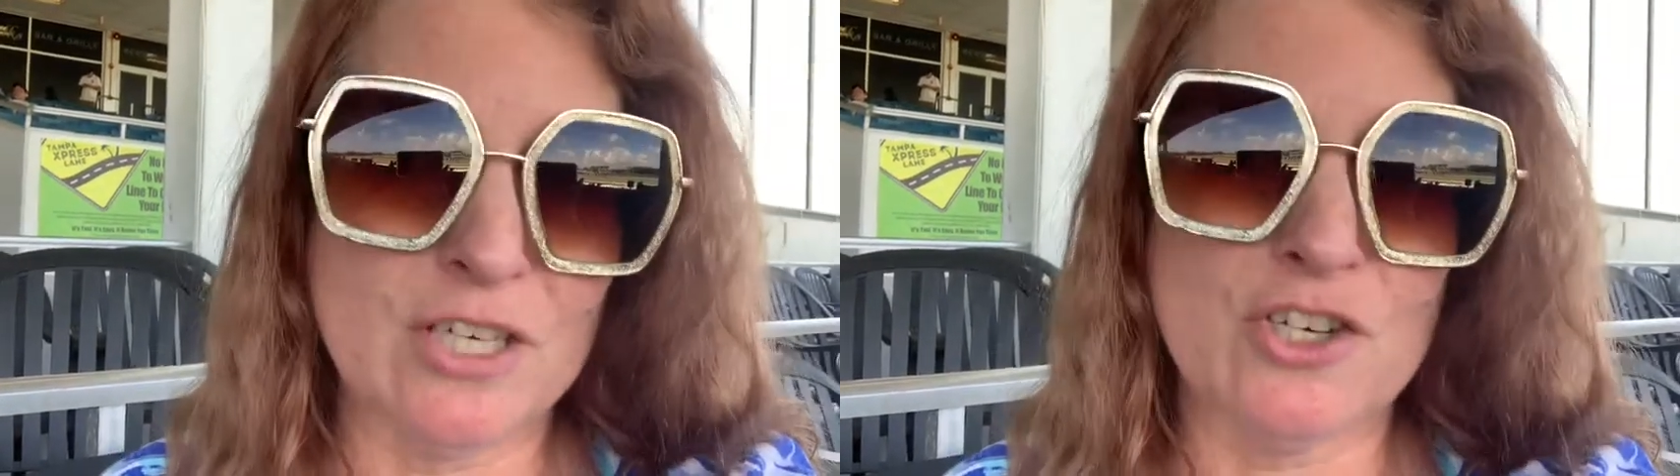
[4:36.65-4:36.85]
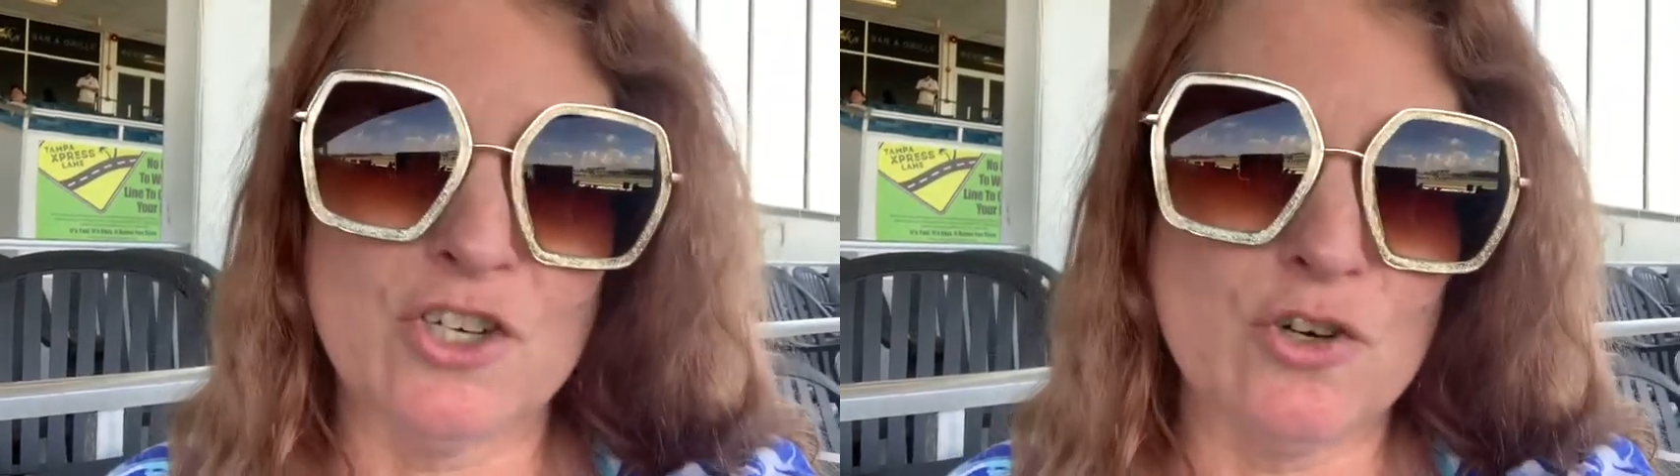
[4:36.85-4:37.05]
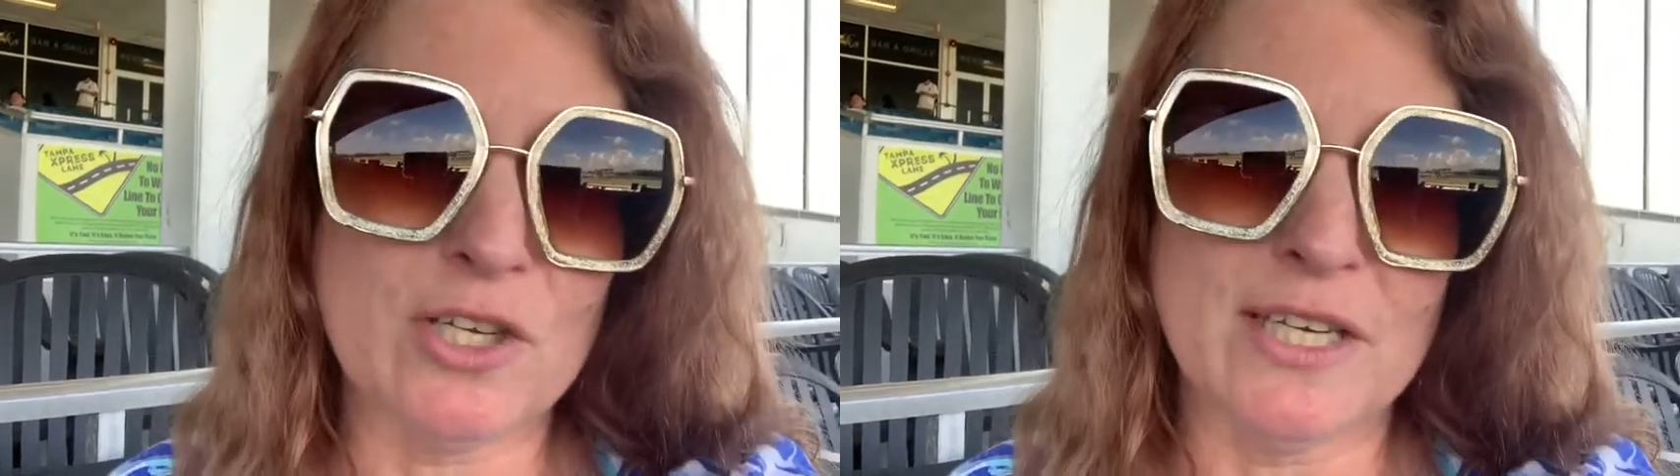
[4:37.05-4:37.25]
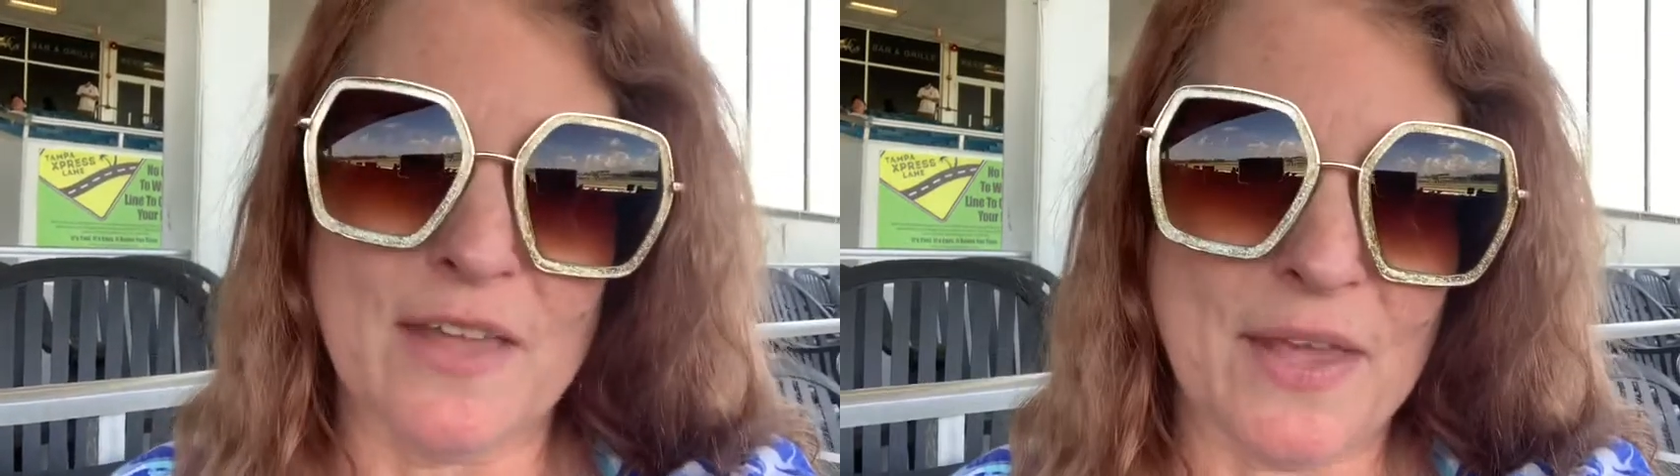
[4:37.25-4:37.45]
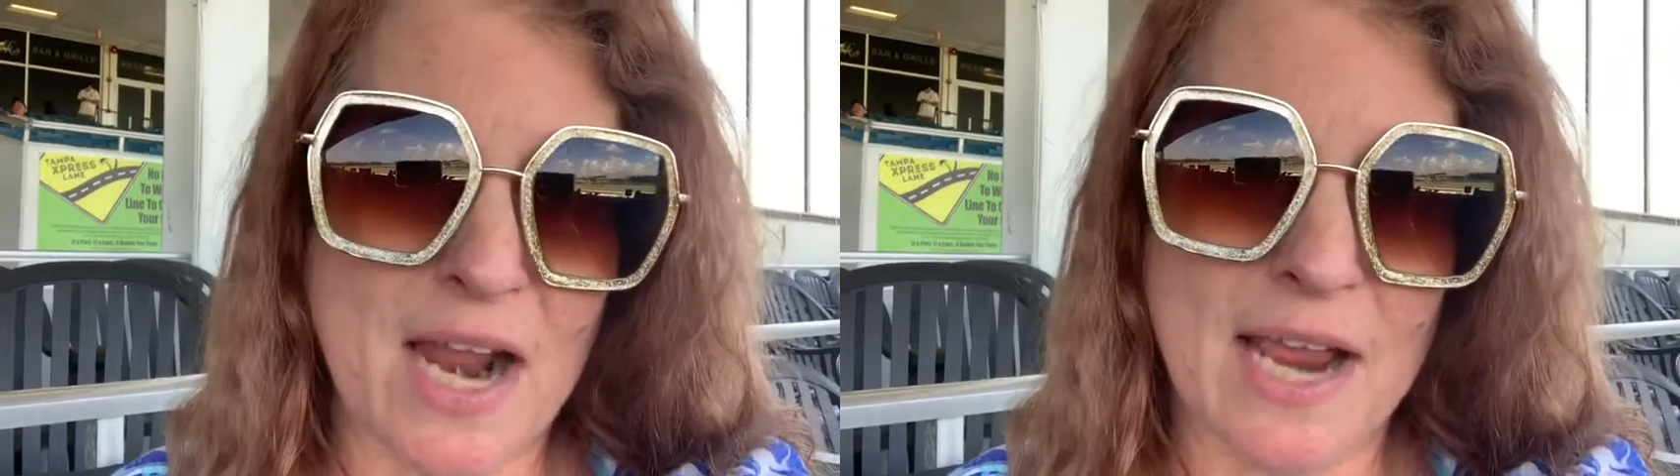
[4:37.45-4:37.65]
It's usually
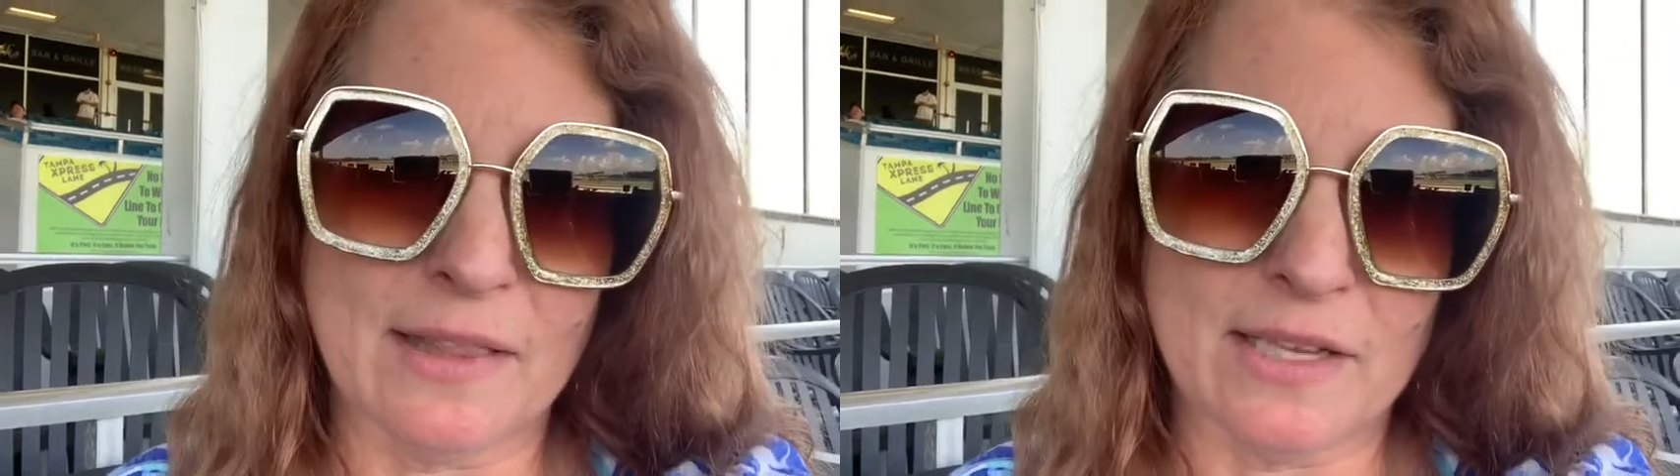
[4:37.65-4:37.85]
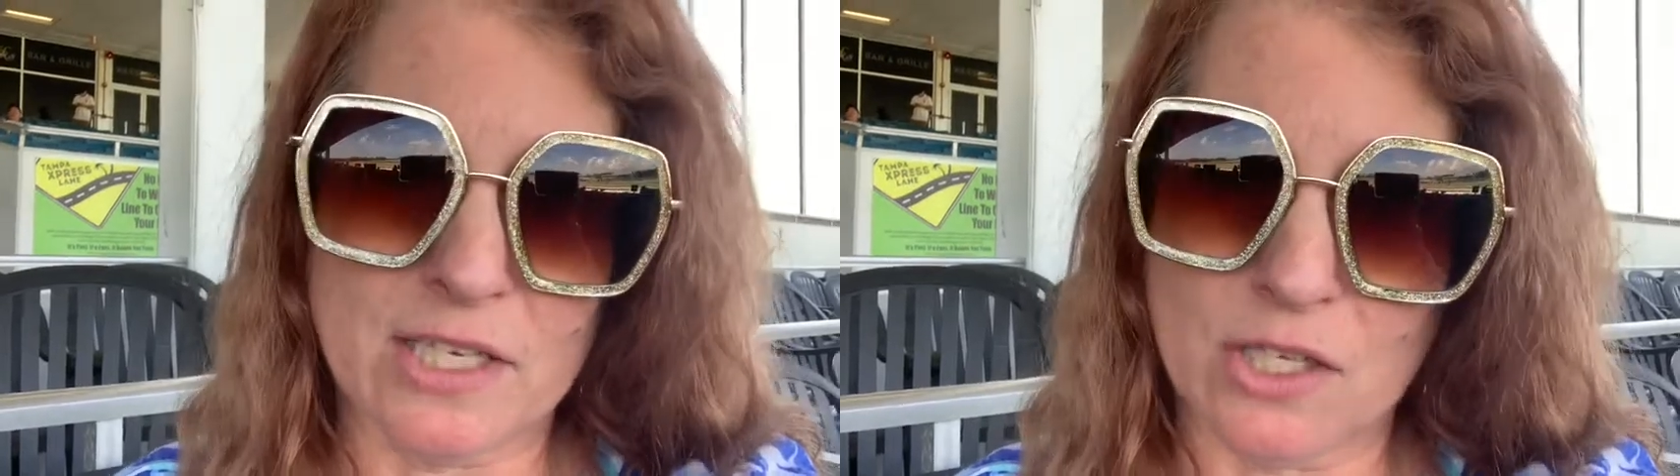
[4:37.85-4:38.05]
not that high unless